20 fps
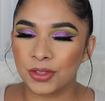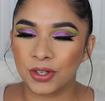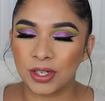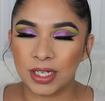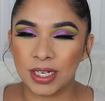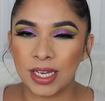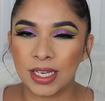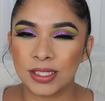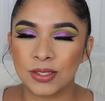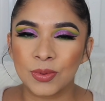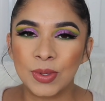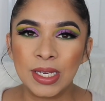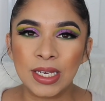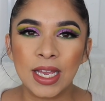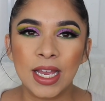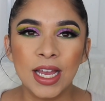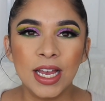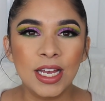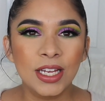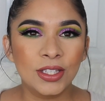3 days a week,
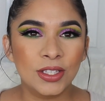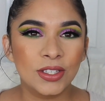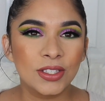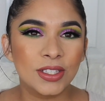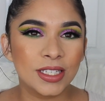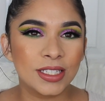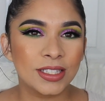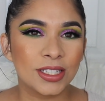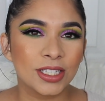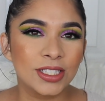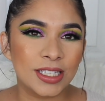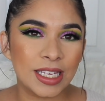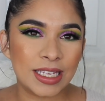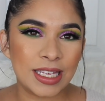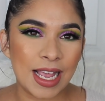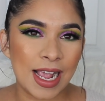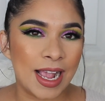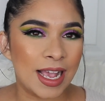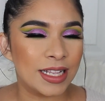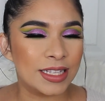Tuesdays, Thursdays,
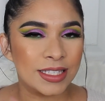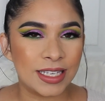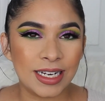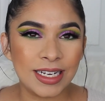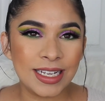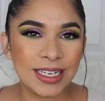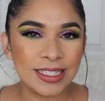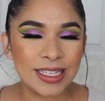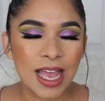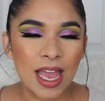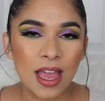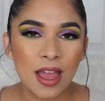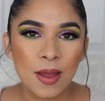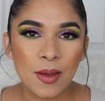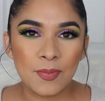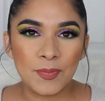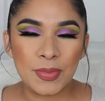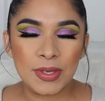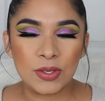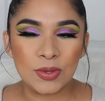and Sundays
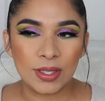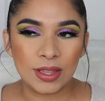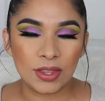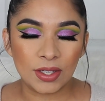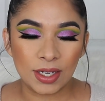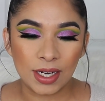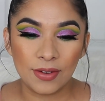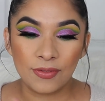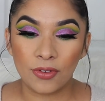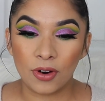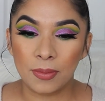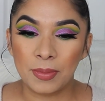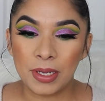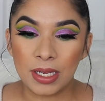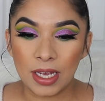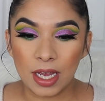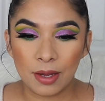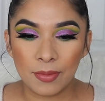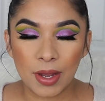between 3 and 4 p.m.